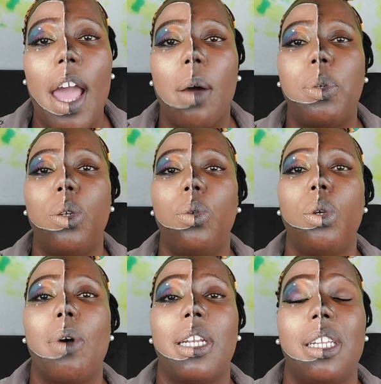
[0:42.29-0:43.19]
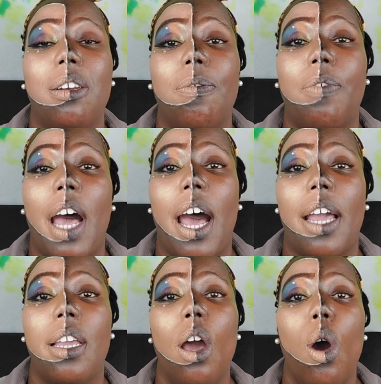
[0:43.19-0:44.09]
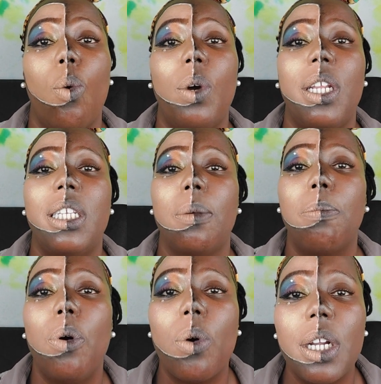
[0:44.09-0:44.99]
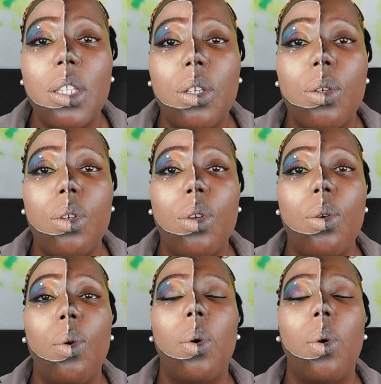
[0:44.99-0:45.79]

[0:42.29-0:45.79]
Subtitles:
It helps you to identify what is important to you,